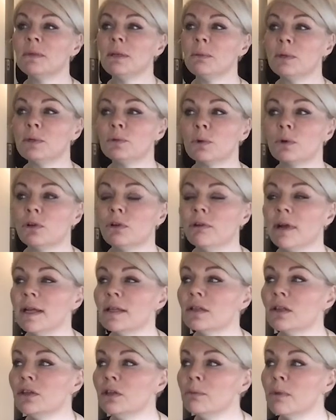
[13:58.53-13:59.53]
which will
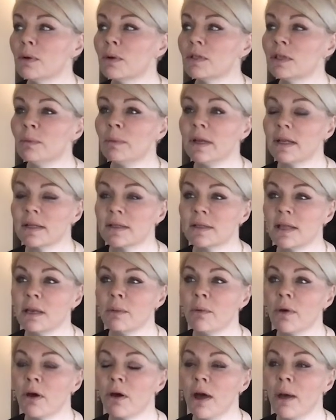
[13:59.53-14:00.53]
create a new multiplex
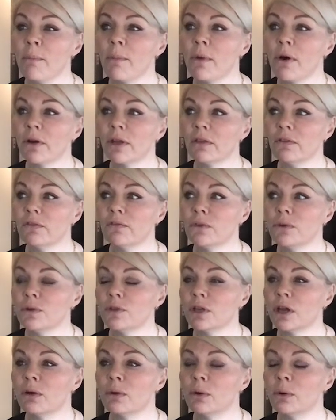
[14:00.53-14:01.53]
cinema and market food
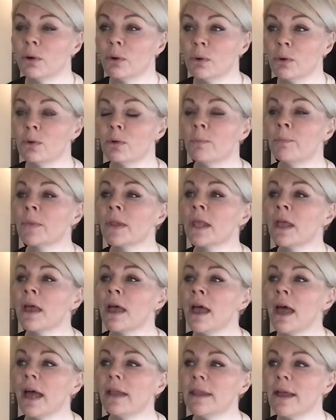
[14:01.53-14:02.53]
hall,
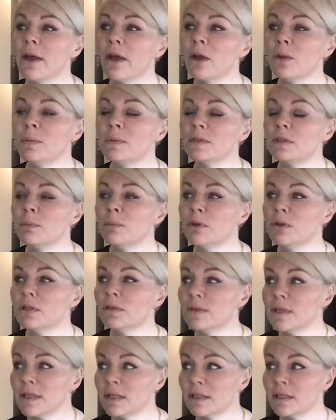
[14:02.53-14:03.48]
and that hopes to boost visitor